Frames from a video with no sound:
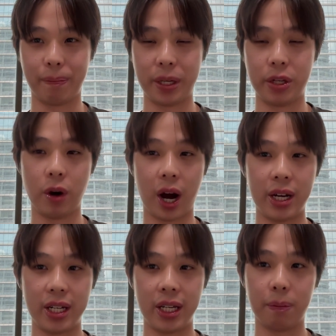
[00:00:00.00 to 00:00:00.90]
The
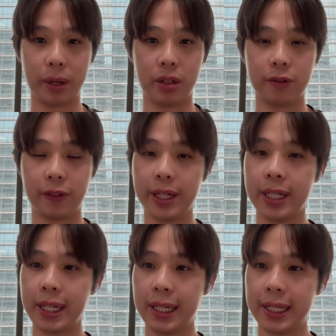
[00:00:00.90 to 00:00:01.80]
BUIDL Biddle Fund,
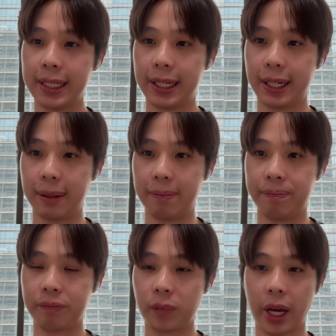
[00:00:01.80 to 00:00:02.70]

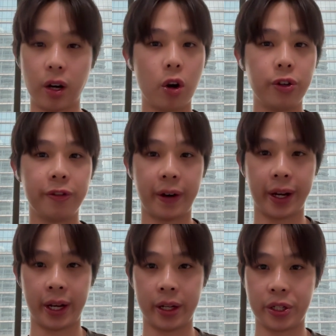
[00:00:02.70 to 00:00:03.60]
and Ondo
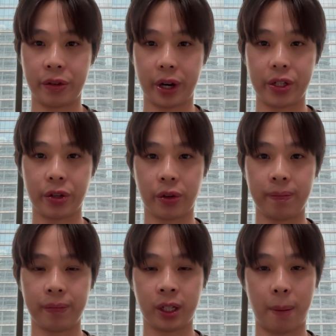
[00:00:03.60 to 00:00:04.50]
Finance, right? So
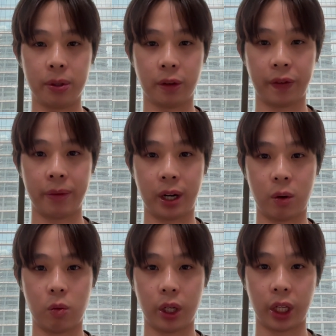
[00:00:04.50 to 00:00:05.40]
a couple of them that
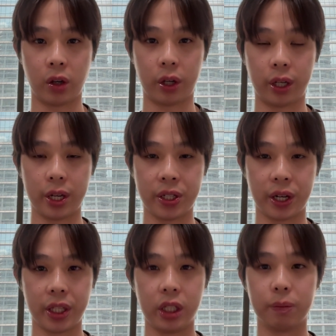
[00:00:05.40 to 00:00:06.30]
are working on
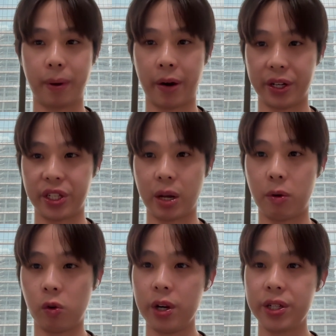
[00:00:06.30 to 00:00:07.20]
this yield bearing
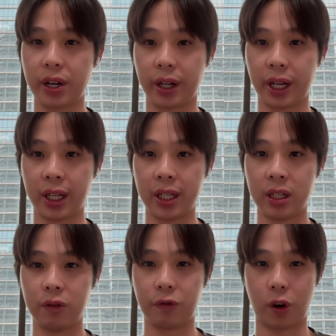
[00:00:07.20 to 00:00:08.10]
stable coins that are getting
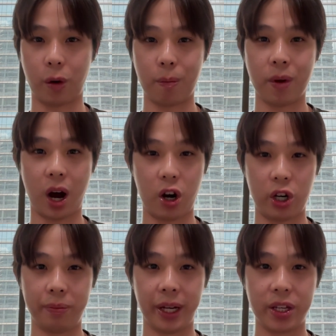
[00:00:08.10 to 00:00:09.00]
yield from
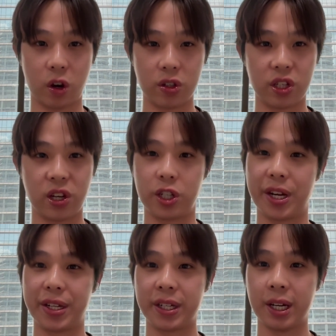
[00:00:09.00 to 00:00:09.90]
RWA sources
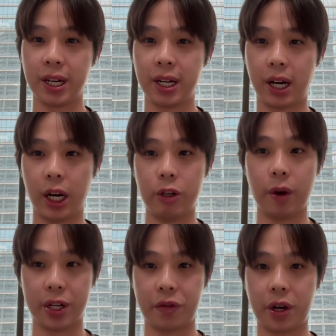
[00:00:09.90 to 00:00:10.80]
such as
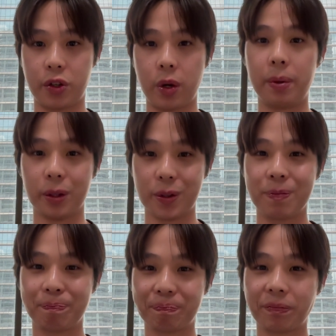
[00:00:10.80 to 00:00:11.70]
US Treasury bills.